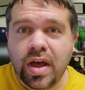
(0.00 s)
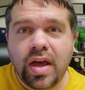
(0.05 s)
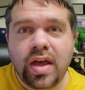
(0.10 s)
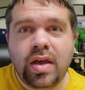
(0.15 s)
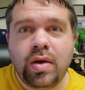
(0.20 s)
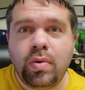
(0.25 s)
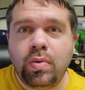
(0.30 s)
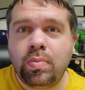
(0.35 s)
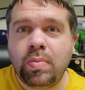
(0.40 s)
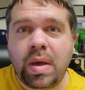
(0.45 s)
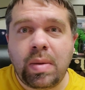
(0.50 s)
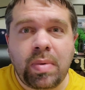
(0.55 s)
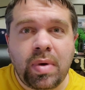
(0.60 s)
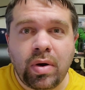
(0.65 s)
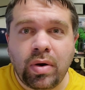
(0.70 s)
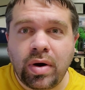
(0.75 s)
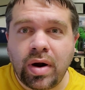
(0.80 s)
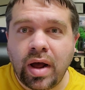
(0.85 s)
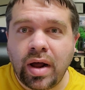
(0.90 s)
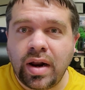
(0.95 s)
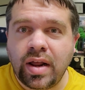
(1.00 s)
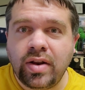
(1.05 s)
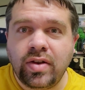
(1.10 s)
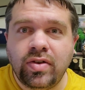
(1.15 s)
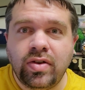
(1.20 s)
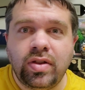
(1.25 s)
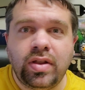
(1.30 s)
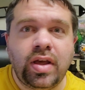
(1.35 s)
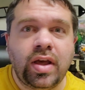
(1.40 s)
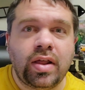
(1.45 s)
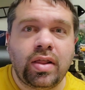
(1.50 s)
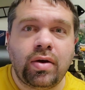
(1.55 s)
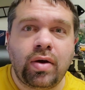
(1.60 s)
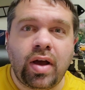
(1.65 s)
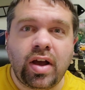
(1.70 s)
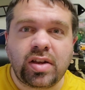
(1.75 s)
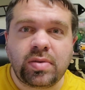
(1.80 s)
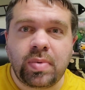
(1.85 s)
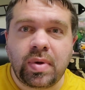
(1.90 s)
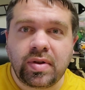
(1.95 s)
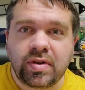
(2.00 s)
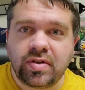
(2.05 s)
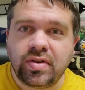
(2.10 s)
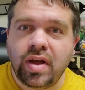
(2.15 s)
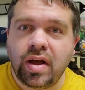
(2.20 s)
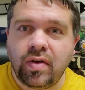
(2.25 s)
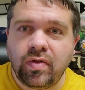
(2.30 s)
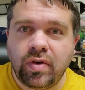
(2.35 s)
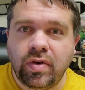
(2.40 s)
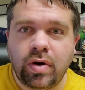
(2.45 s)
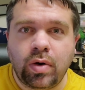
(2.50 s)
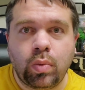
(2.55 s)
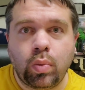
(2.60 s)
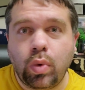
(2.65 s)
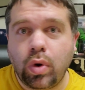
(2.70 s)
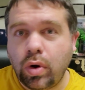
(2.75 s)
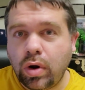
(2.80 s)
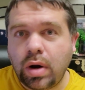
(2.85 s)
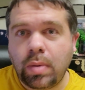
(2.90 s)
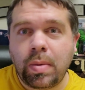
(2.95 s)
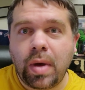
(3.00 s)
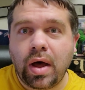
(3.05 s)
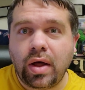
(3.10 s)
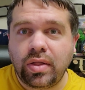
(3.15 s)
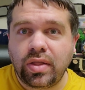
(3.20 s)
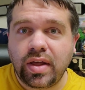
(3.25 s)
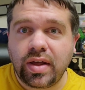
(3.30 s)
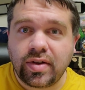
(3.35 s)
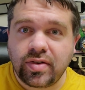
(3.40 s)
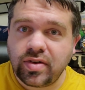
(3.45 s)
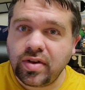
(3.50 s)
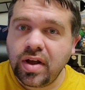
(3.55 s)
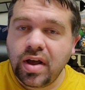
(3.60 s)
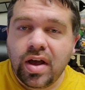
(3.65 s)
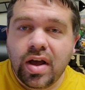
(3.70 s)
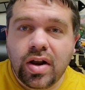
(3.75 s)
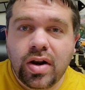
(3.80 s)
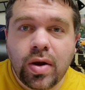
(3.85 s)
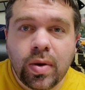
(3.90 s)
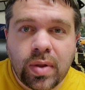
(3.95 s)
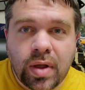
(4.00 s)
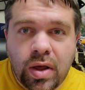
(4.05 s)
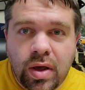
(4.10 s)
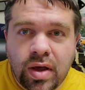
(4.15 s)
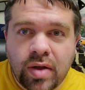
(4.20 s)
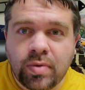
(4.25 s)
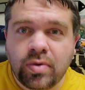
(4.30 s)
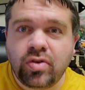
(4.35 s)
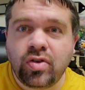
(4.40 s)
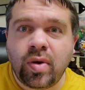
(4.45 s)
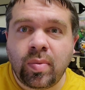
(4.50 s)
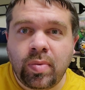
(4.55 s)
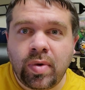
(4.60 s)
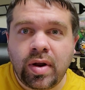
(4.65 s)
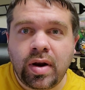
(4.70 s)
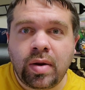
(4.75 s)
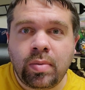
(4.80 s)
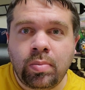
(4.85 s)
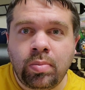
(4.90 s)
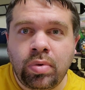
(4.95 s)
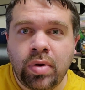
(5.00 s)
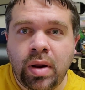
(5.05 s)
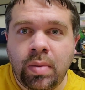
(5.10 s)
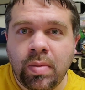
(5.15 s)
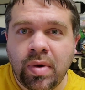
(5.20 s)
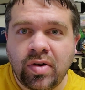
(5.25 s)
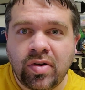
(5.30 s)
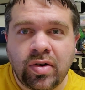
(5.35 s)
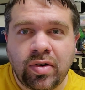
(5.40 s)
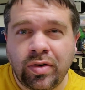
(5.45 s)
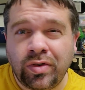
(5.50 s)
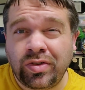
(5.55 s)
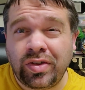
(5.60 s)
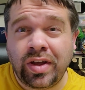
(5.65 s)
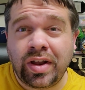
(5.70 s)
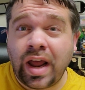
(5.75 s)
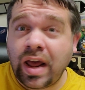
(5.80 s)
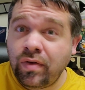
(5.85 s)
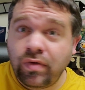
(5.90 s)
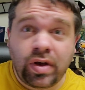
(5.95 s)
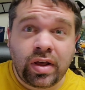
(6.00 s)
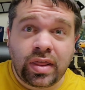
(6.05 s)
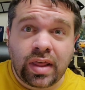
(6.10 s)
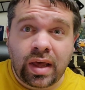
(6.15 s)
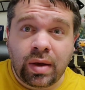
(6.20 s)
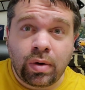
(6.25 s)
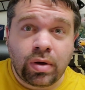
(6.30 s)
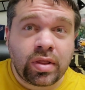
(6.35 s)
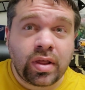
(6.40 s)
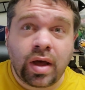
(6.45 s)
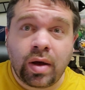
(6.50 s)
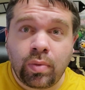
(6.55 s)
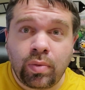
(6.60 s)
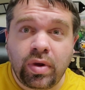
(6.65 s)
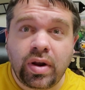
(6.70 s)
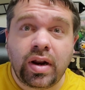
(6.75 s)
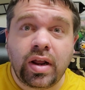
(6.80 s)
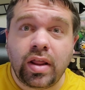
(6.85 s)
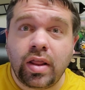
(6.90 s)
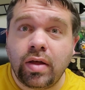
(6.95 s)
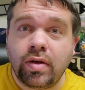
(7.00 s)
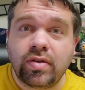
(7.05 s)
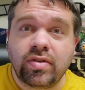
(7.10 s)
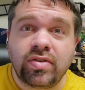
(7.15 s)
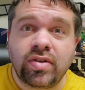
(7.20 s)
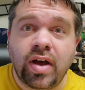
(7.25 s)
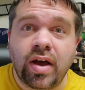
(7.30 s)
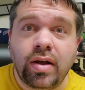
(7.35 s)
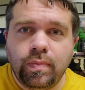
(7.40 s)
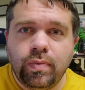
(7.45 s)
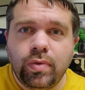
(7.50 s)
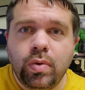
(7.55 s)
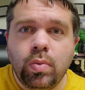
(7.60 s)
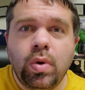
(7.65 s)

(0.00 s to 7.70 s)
you maybe are not into the other X-Men stuff and are worried about this, know that you can jump in and pretty much understand everything without reading those titles.